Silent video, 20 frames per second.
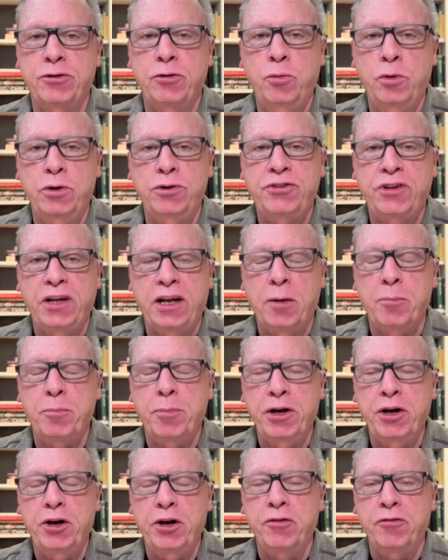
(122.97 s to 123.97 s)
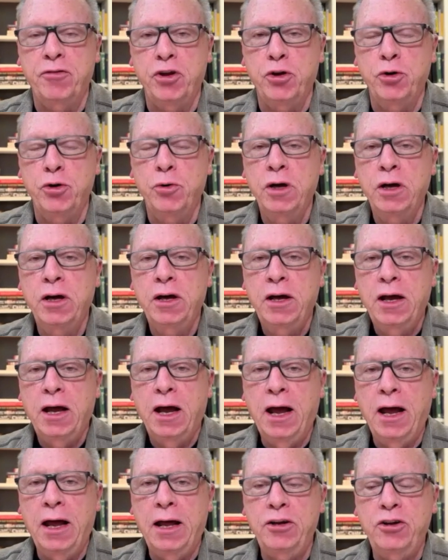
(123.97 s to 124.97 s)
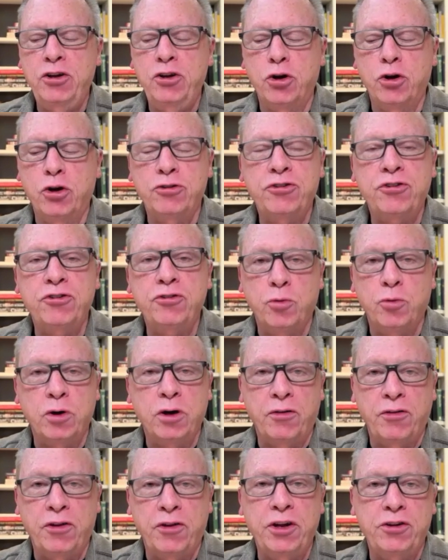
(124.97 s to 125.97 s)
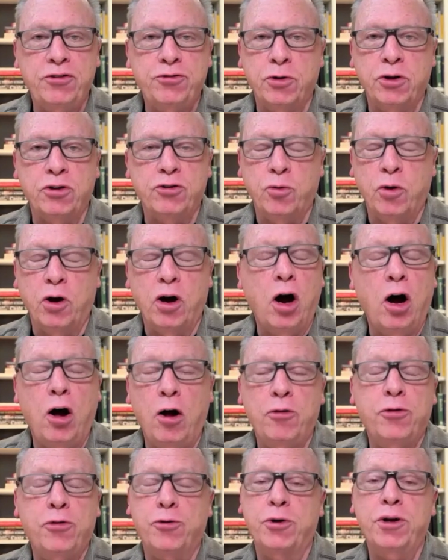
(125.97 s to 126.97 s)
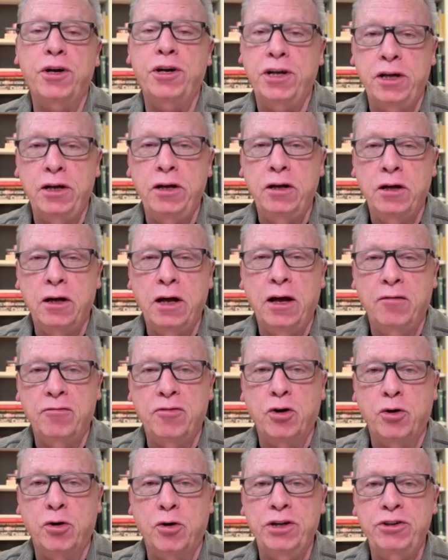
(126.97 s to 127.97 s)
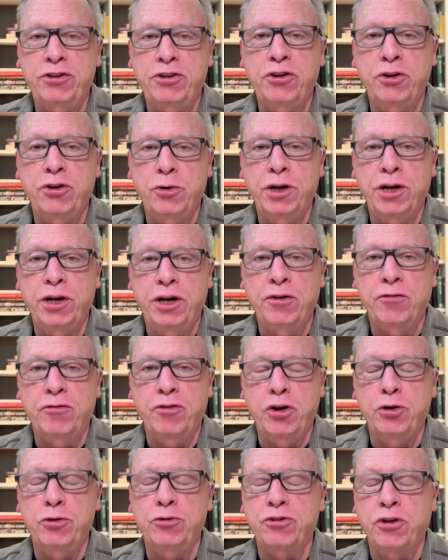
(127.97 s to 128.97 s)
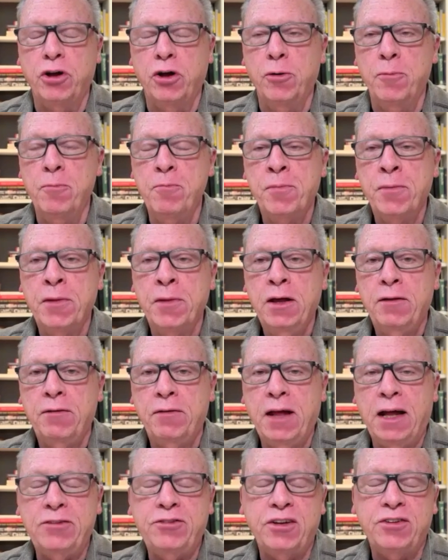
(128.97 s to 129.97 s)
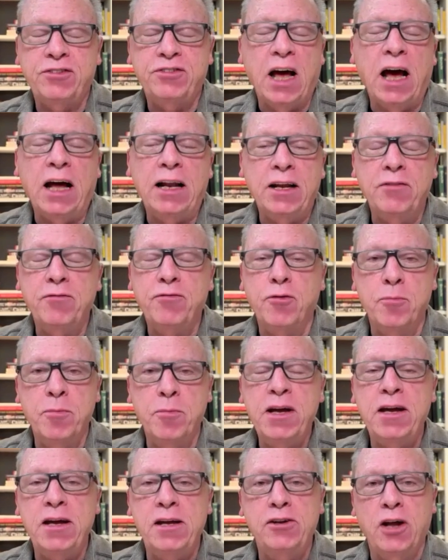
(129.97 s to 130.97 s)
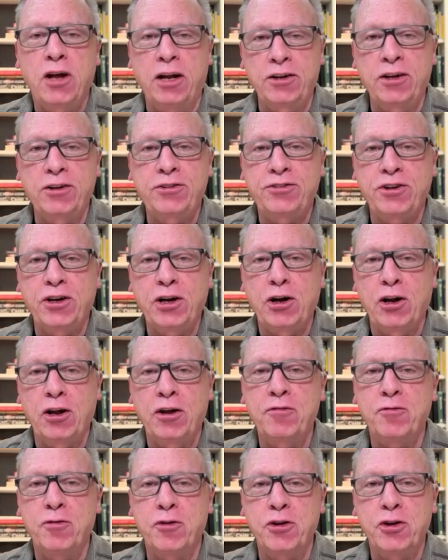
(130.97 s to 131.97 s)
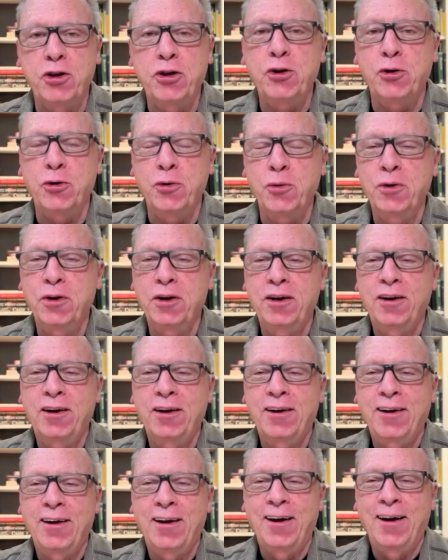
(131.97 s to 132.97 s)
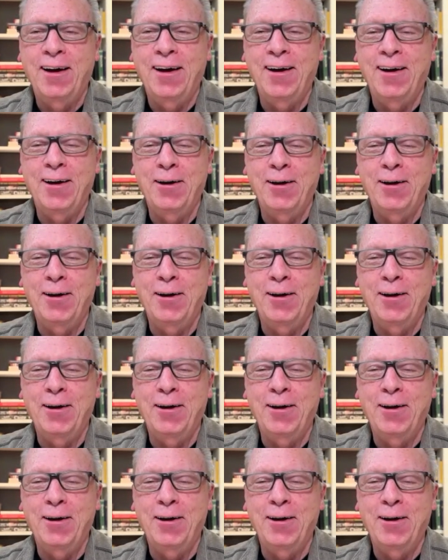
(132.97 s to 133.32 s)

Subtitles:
would set up an interview. And yours is one of the districts where all three have agreed to do an interview. So that's exciting for me, not necessarily for you. Uh,